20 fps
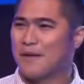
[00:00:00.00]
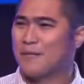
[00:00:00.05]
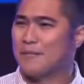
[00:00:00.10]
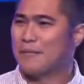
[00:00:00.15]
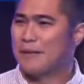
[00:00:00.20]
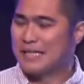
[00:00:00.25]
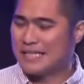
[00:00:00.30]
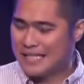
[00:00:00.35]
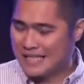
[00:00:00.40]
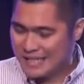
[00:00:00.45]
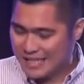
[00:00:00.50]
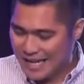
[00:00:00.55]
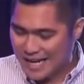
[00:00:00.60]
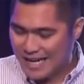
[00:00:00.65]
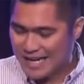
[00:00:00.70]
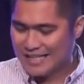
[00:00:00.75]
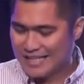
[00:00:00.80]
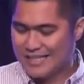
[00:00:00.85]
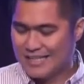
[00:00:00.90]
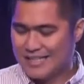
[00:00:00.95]
But
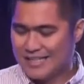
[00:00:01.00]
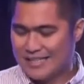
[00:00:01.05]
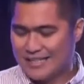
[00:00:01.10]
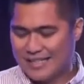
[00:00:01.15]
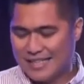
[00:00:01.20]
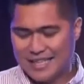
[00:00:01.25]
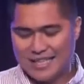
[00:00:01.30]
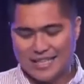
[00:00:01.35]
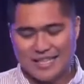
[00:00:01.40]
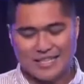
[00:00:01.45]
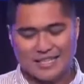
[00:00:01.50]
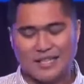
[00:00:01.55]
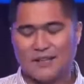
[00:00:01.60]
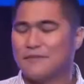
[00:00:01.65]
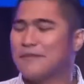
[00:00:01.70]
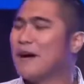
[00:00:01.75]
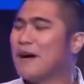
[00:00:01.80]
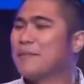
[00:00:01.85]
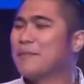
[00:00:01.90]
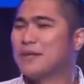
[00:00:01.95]
God didn't
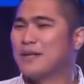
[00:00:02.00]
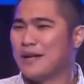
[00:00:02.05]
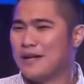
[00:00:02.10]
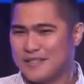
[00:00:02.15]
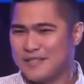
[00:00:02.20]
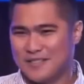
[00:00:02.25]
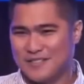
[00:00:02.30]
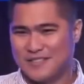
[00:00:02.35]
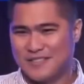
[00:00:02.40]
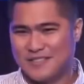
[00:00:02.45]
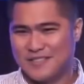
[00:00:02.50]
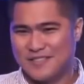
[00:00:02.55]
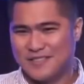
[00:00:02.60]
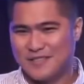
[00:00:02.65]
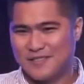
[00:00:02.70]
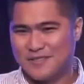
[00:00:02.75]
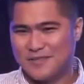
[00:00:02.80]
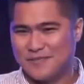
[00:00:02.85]
give up on us.